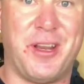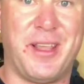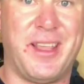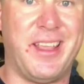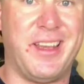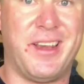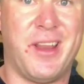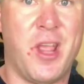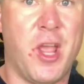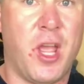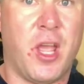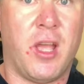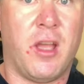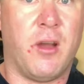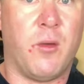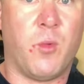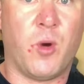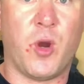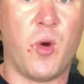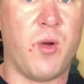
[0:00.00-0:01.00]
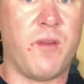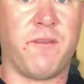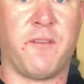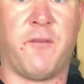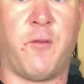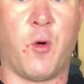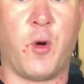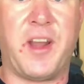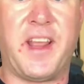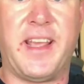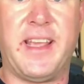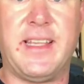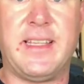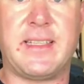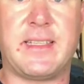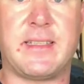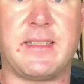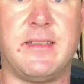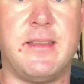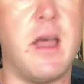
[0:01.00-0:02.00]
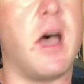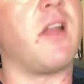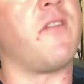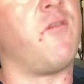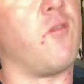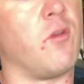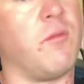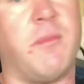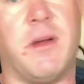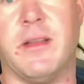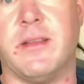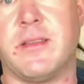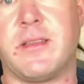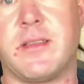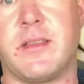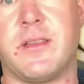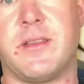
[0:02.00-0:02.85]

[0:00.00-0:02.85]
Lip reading: Again, we're going for 4 days, not 4 months.